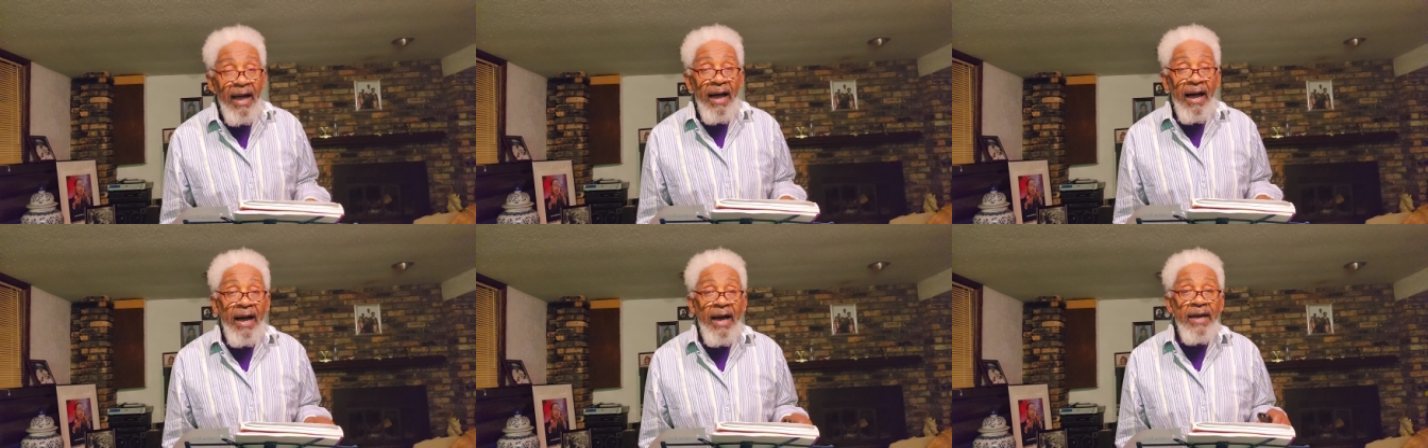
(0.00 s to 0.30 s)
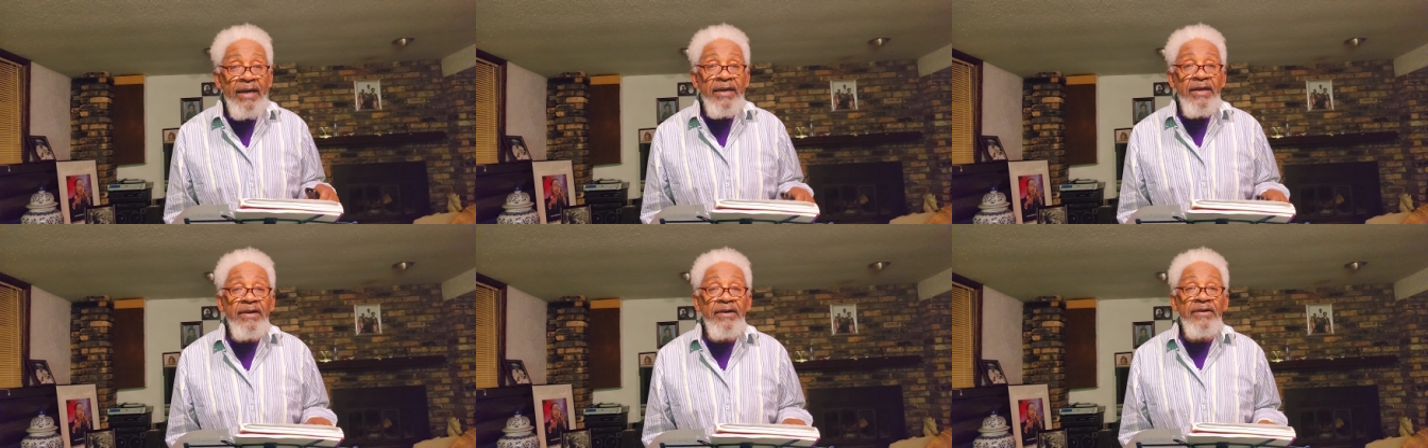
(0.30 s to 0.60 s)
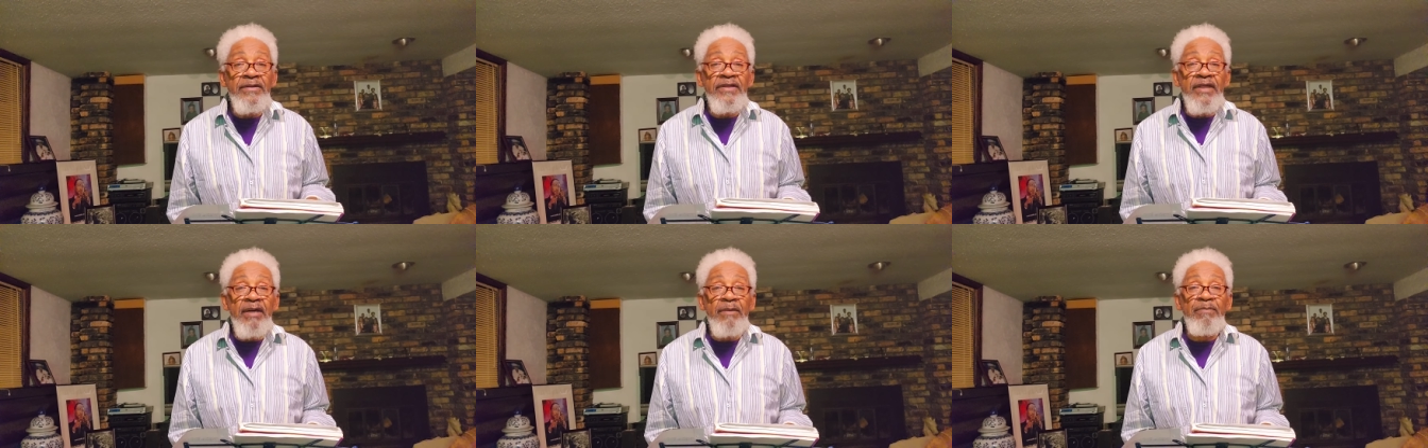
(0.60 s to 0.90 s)
I hear
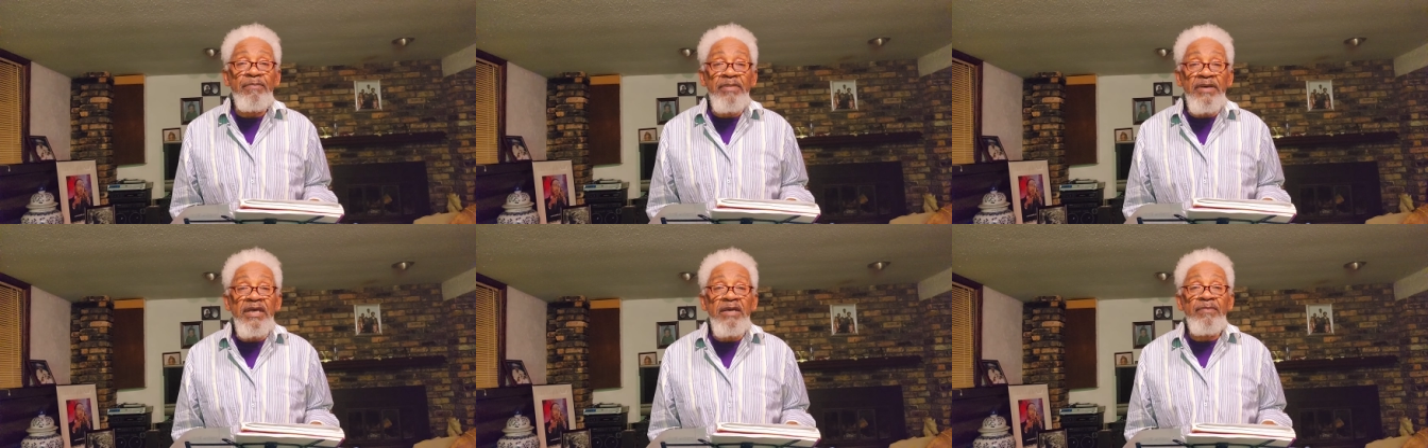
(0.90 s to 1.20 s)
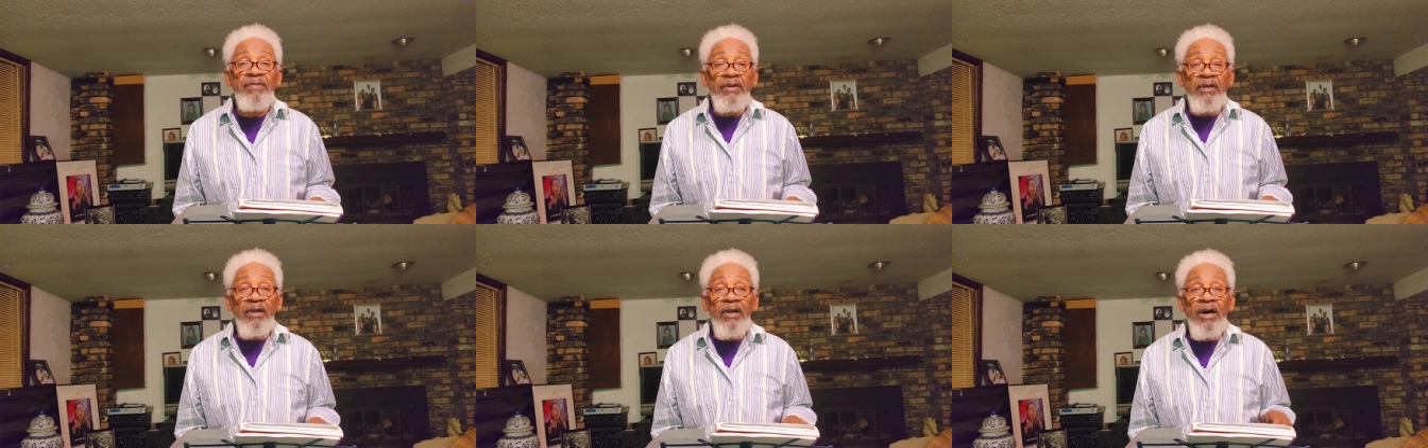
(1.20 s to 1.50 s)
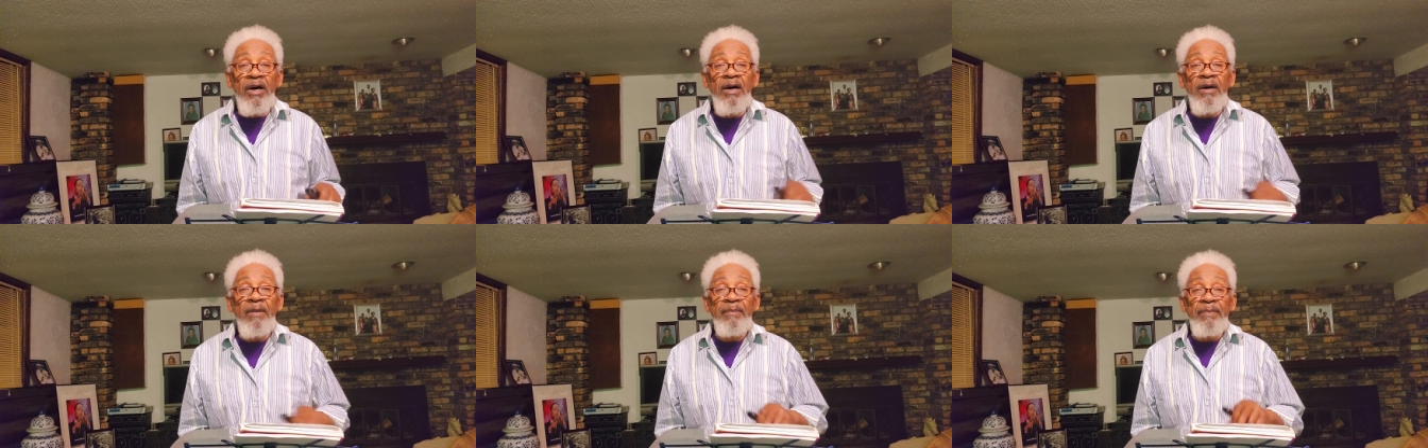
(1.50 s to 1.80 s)
that people
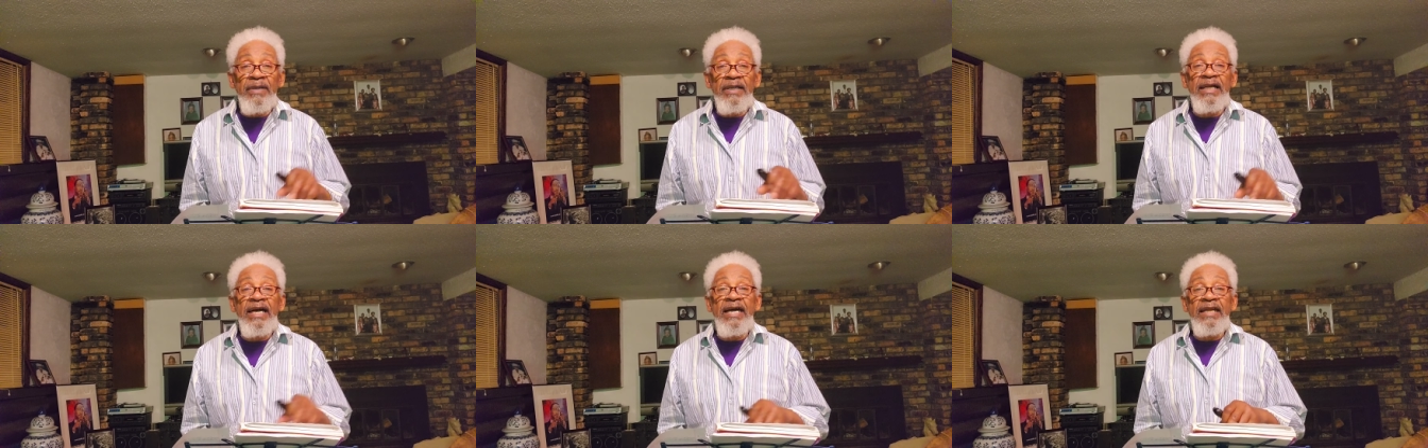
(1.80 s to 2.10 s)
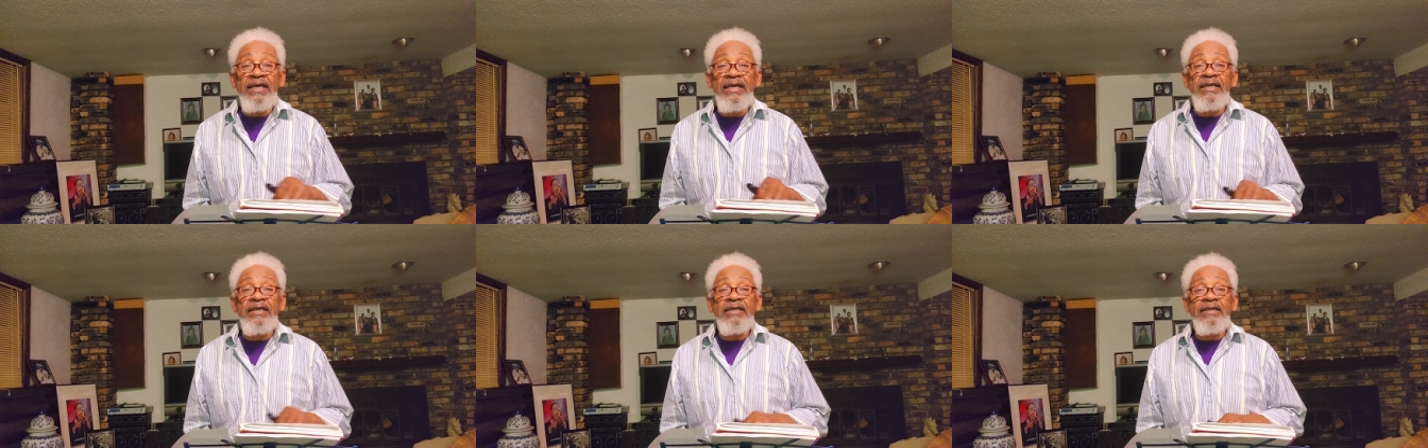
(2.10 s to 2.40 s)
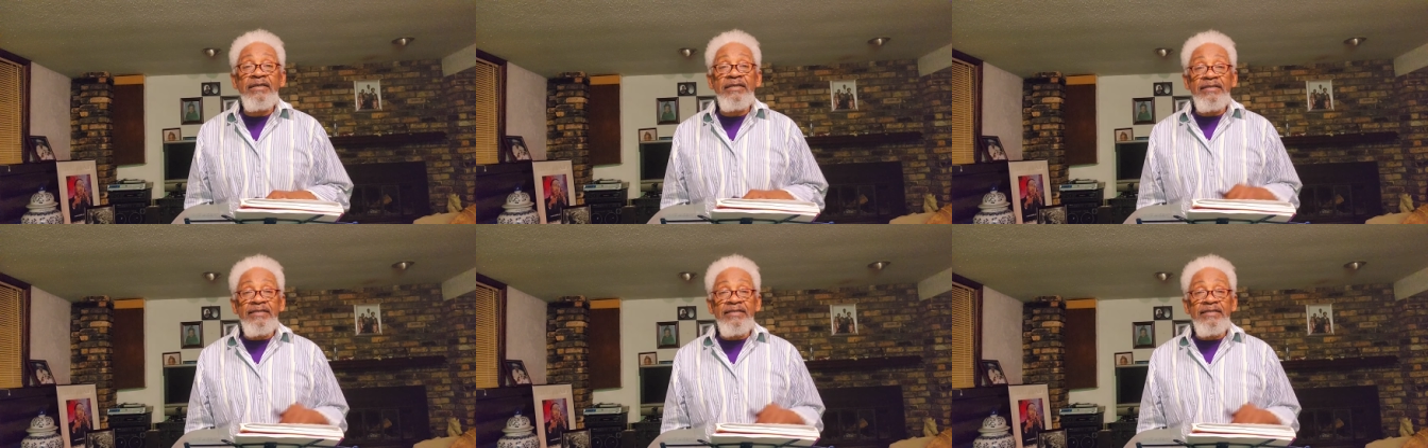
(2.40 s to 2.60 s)
are planting